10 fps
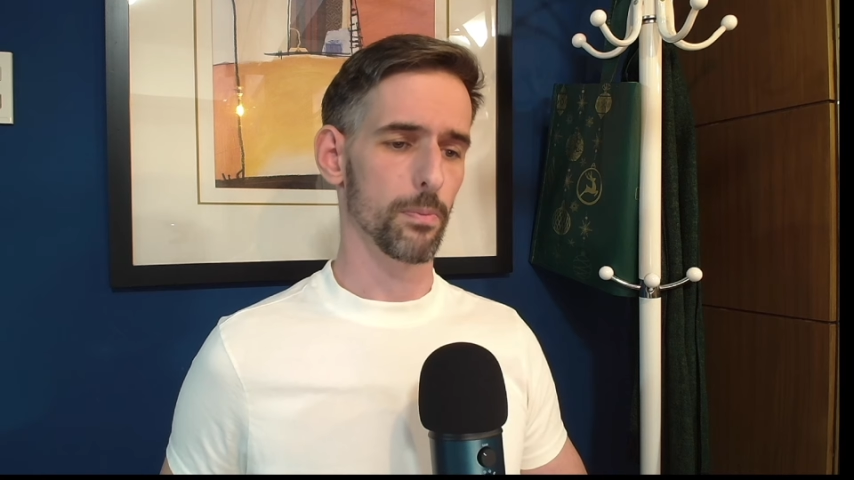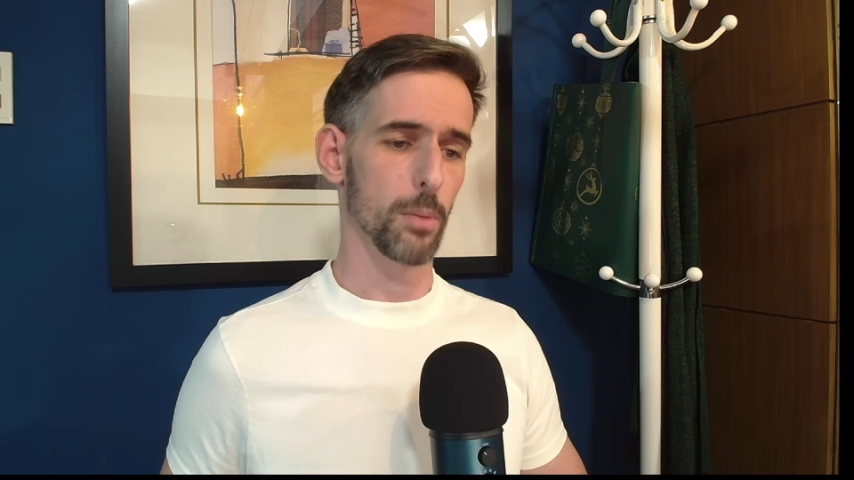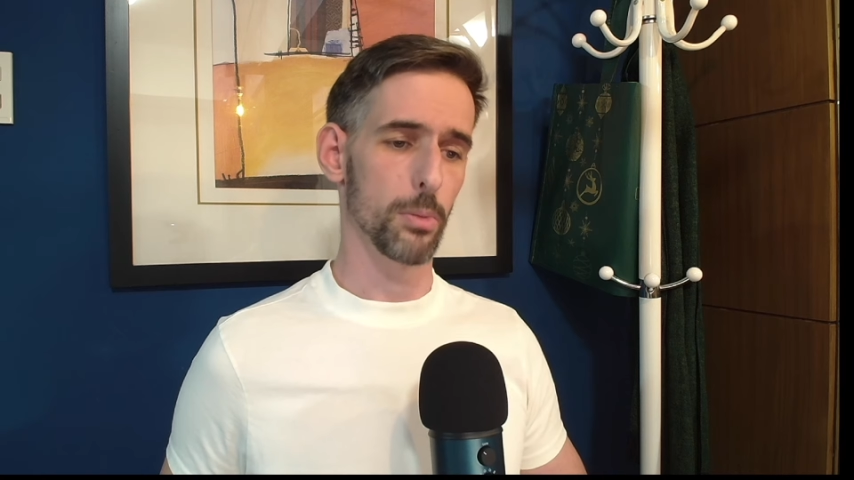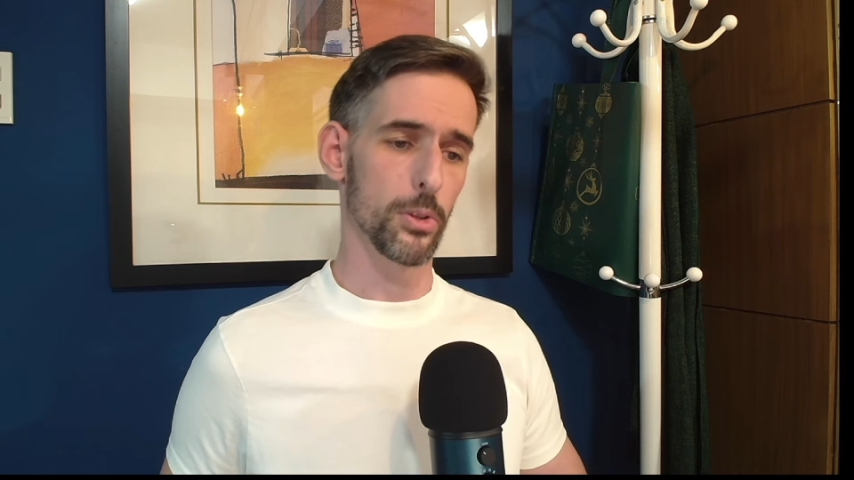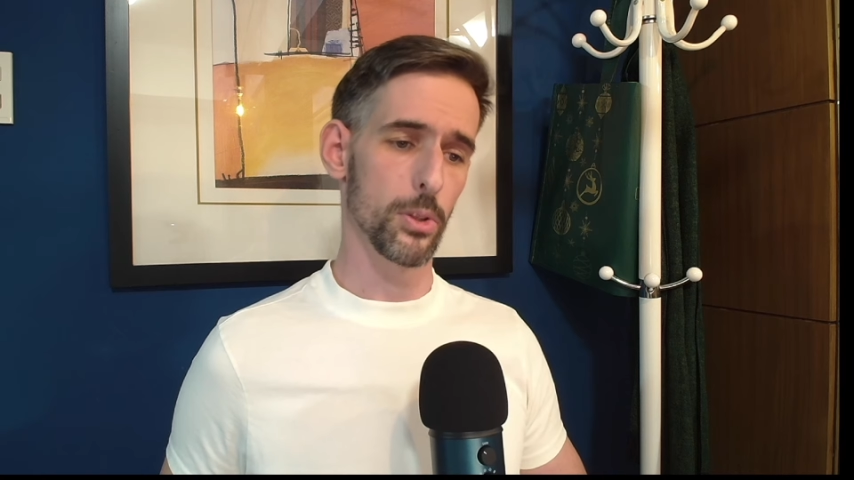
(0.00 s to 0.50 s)

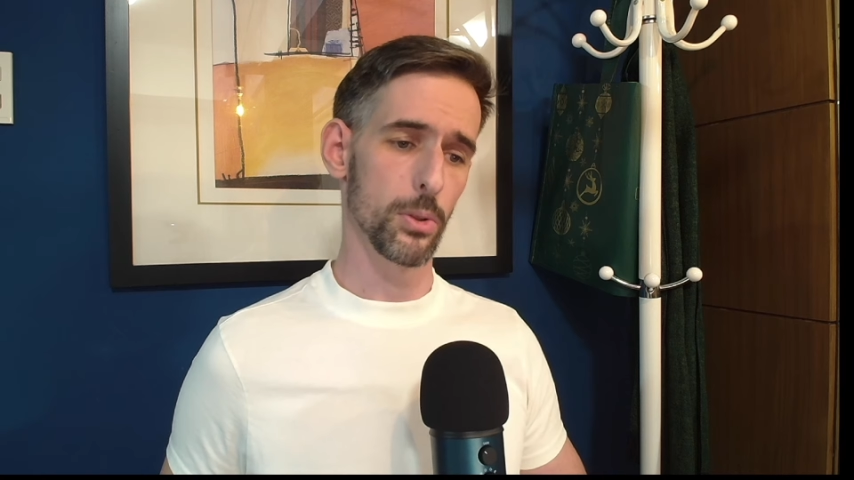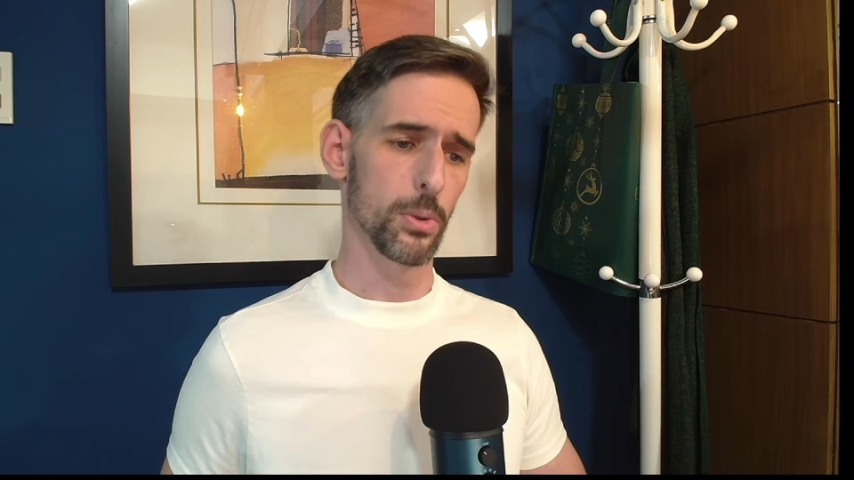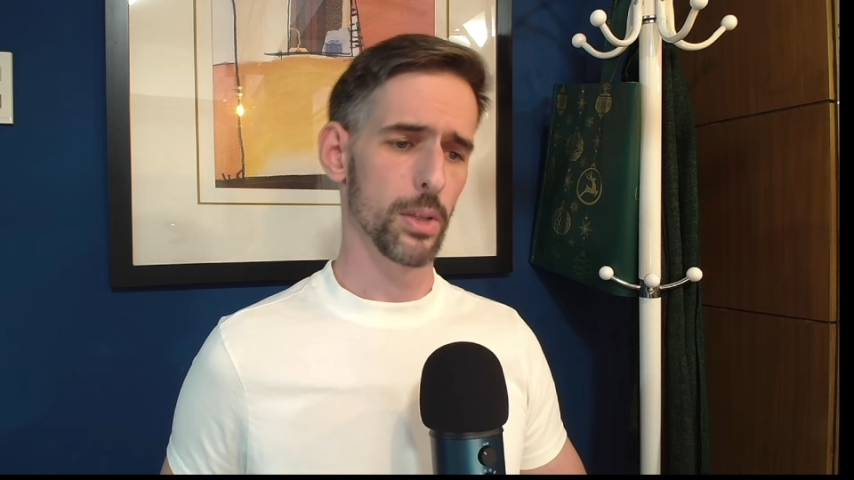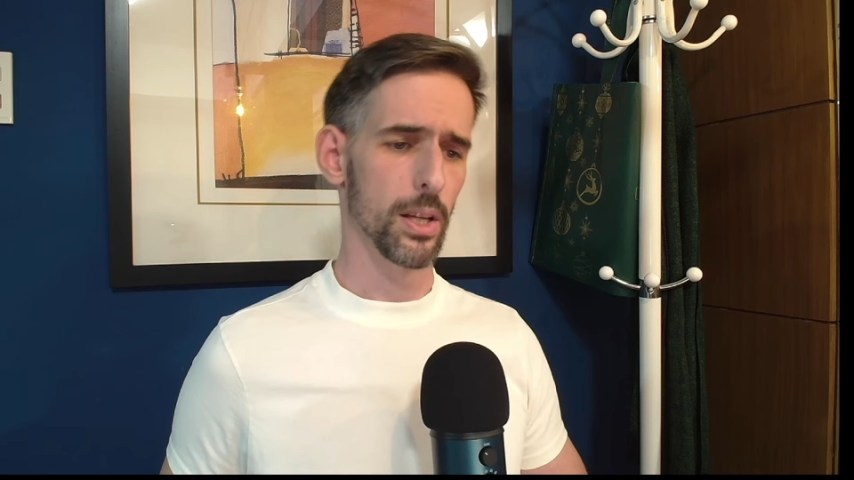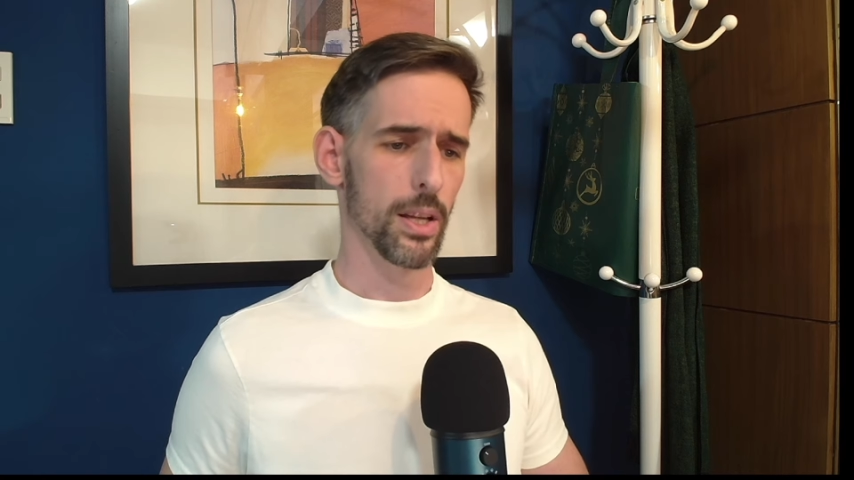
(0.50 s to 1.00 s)
Number
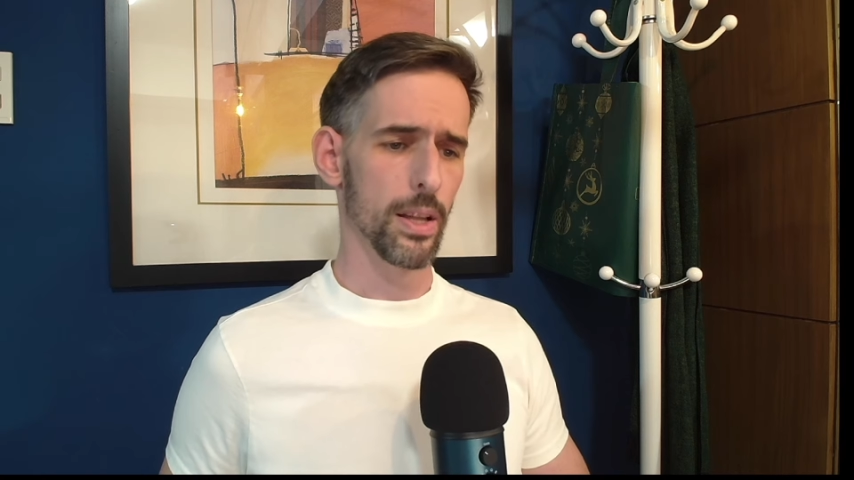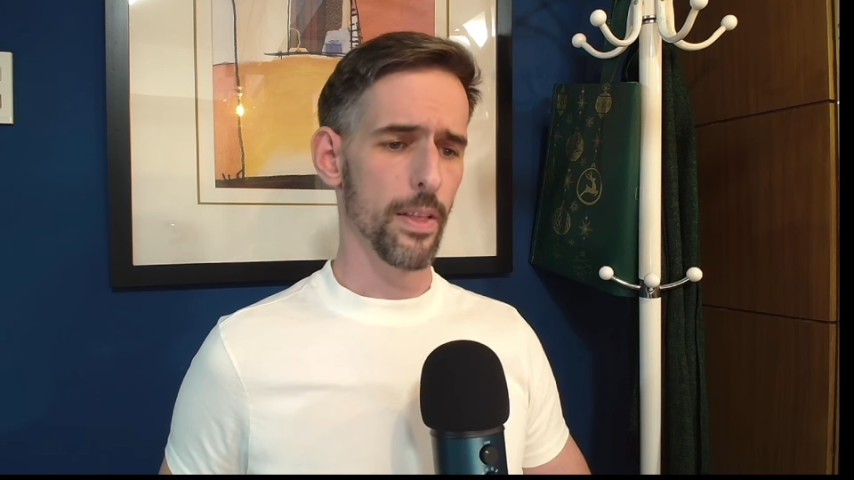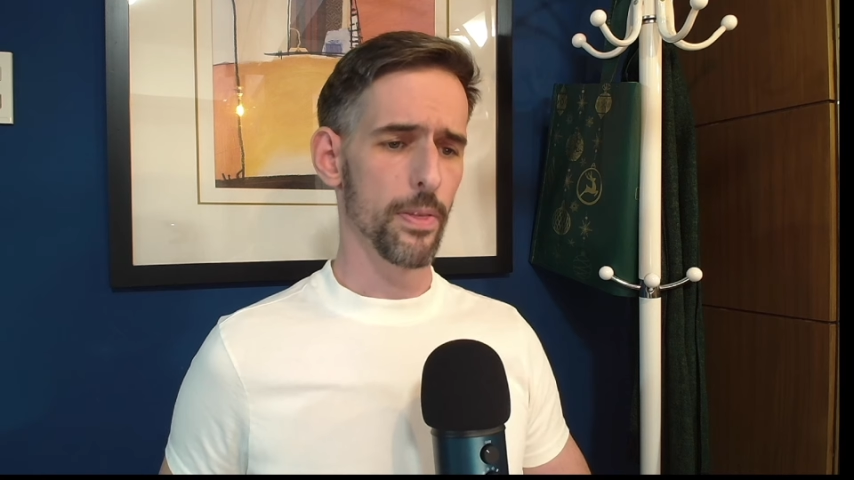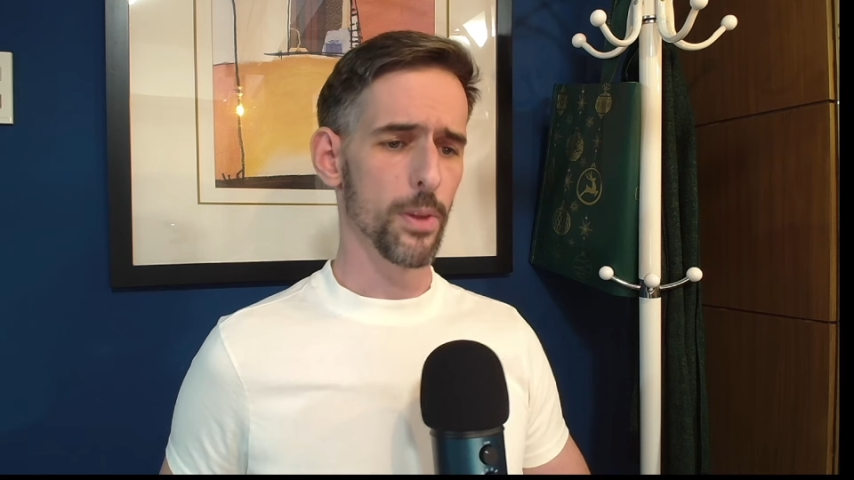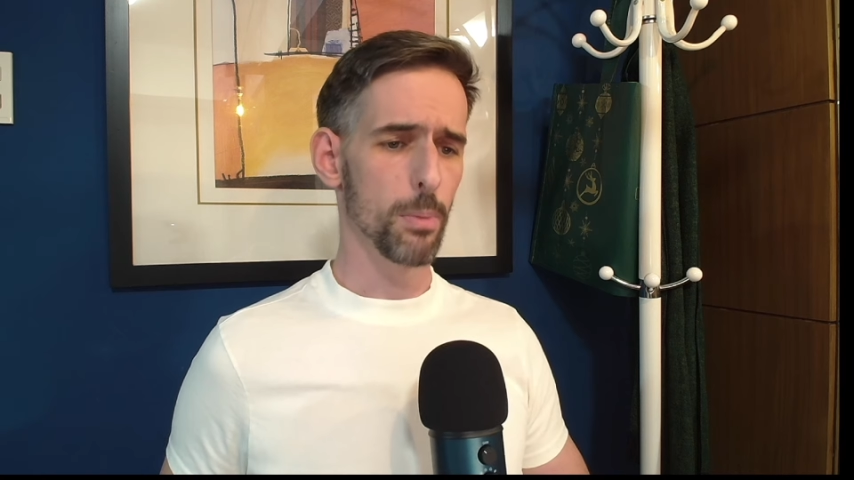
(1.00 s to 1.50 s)
2,
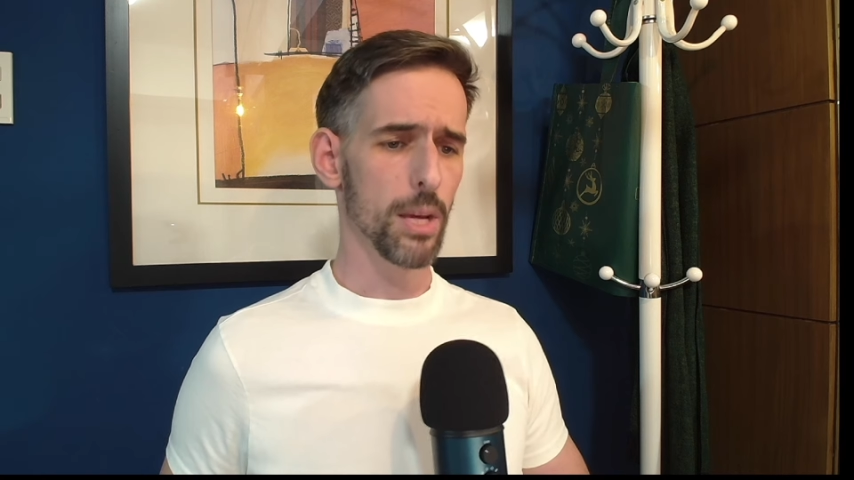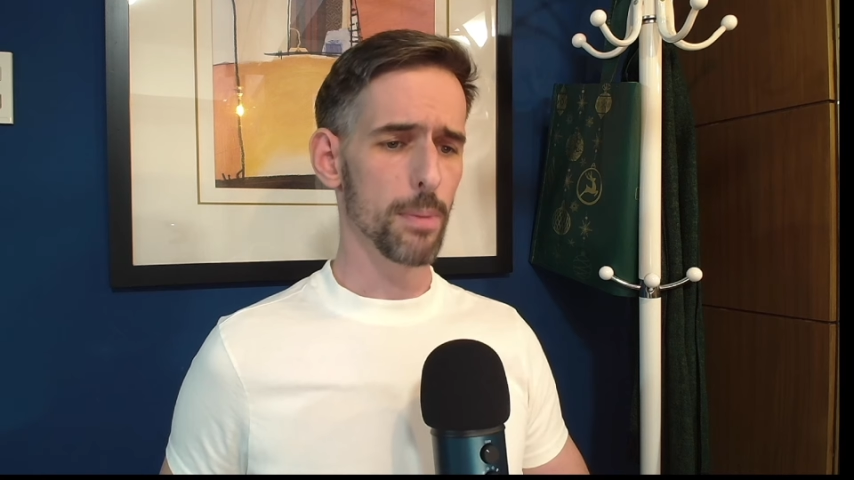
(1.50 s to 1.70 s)
there may